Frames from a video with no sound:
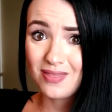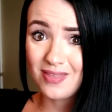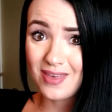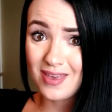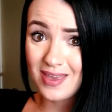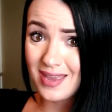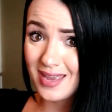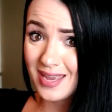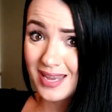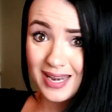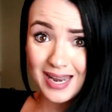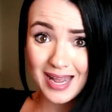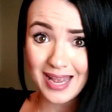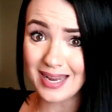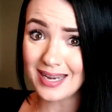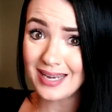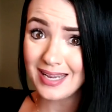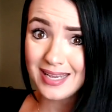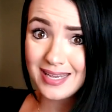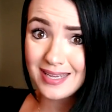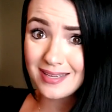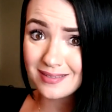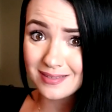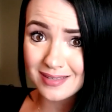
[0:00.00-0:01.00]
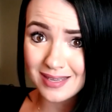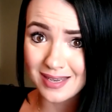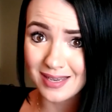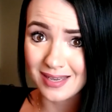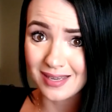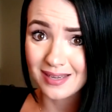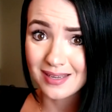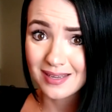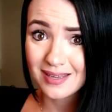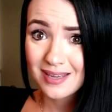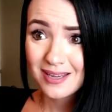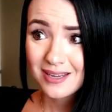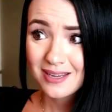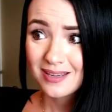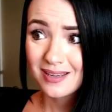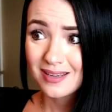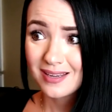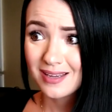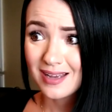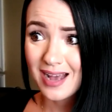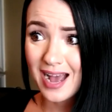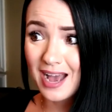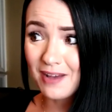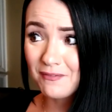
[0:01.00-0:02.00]
It ain't easy.
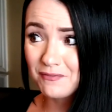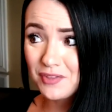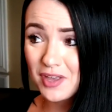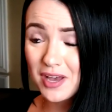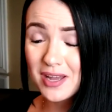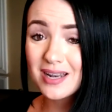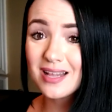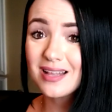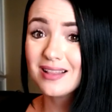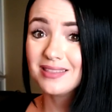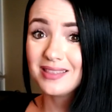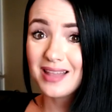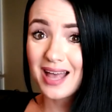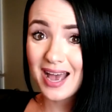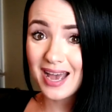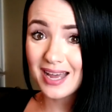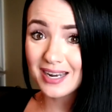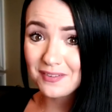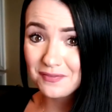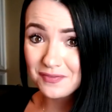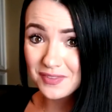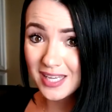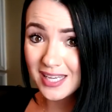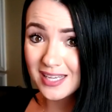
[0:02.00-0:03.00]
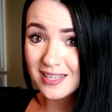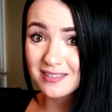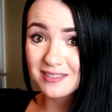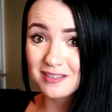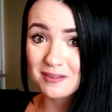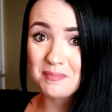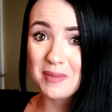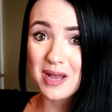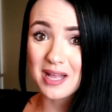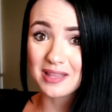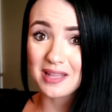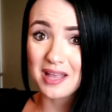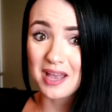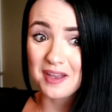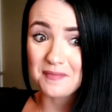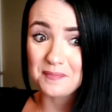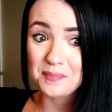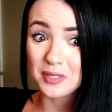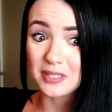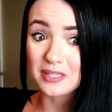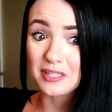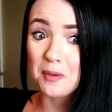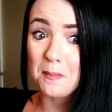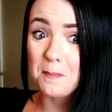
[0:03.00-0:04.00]
I've done a lot of things in my
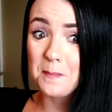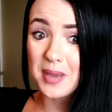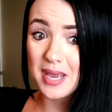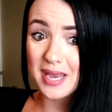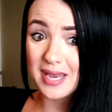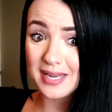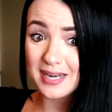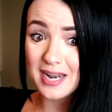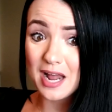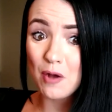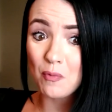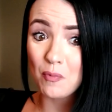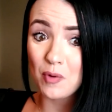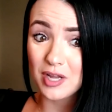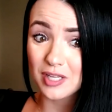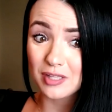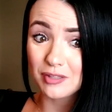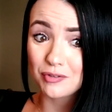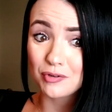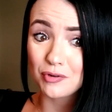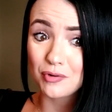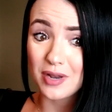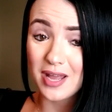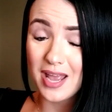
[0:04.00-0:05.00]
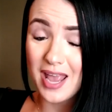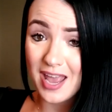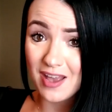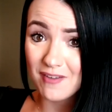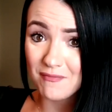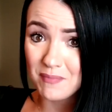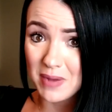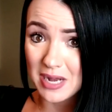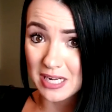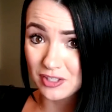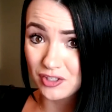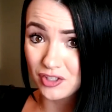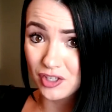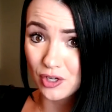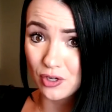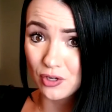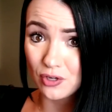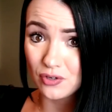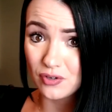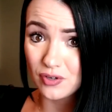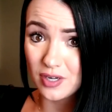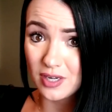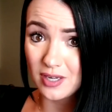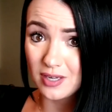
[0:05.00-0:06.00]
life, but the pain I went through to have my
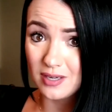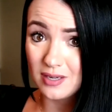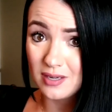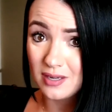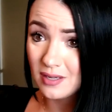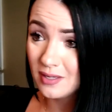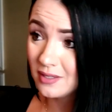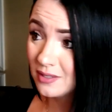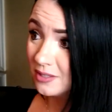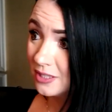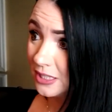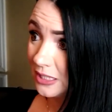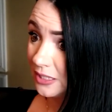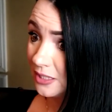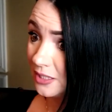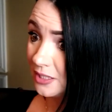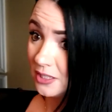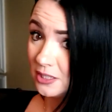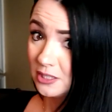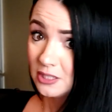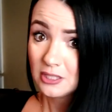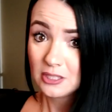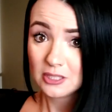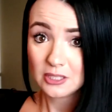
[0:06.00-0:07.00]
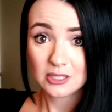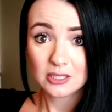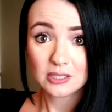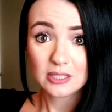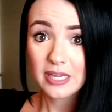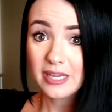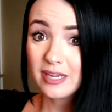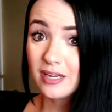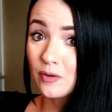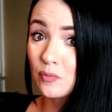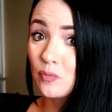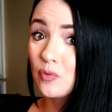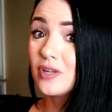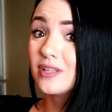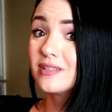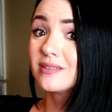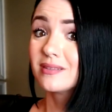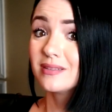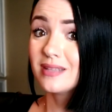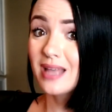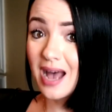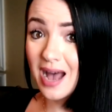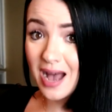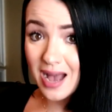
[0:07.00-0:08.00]
children, it
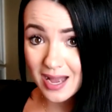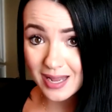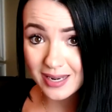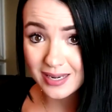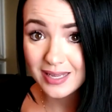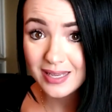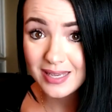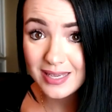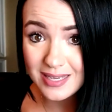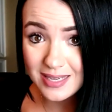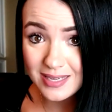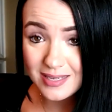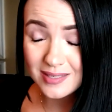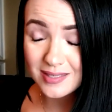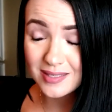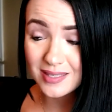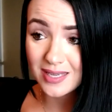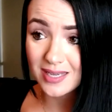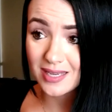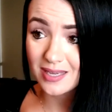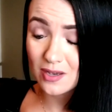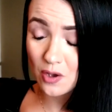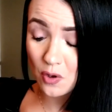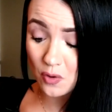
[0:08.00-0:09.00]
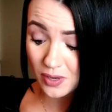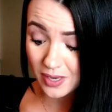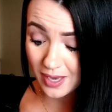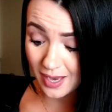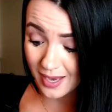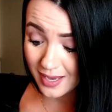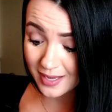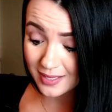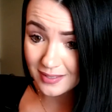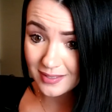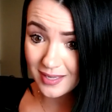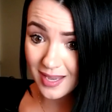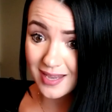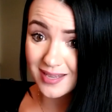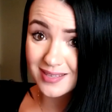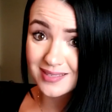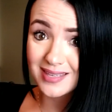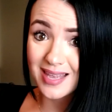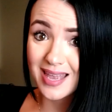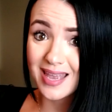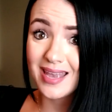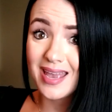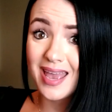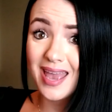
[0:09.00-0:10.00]
was not easy, okay? It
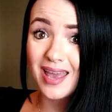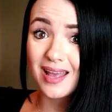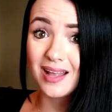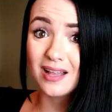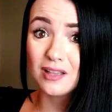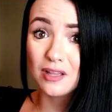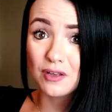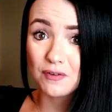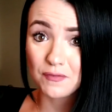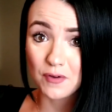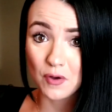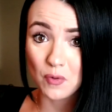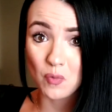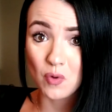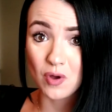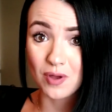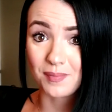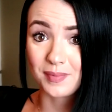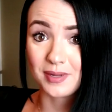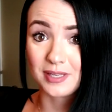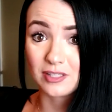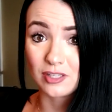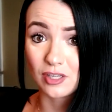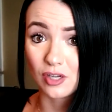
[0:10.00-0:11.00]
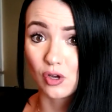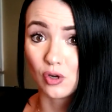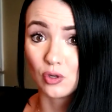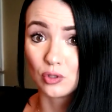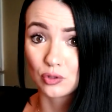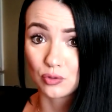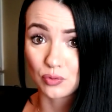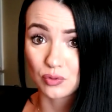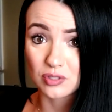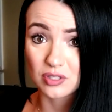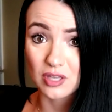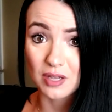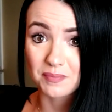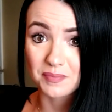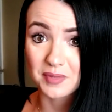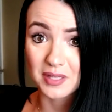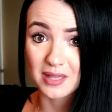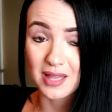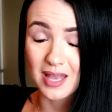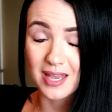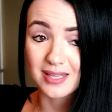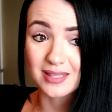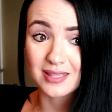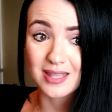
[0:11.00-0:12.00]
takes a hell of a woman to go through
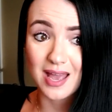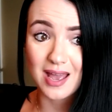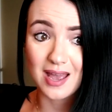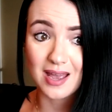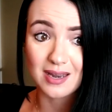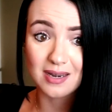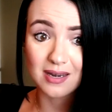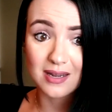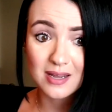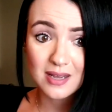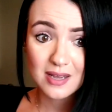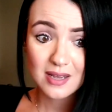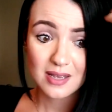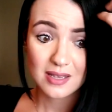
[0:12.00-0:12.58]
something like that.